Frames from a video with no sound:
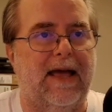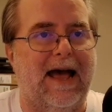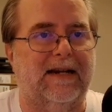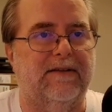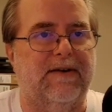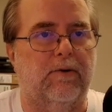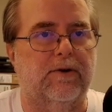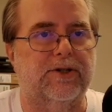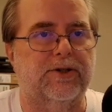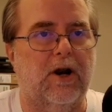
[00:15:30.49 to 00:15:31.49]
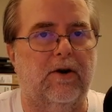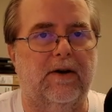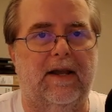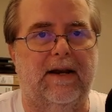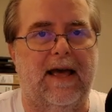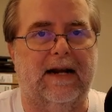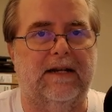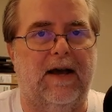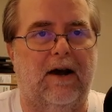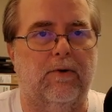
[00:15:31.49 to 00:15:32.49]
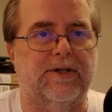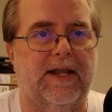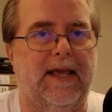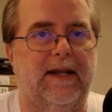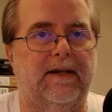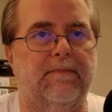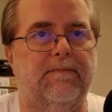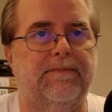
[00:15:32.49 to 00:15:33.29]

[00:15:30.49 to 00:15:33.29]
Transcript: active hours start and active hours end.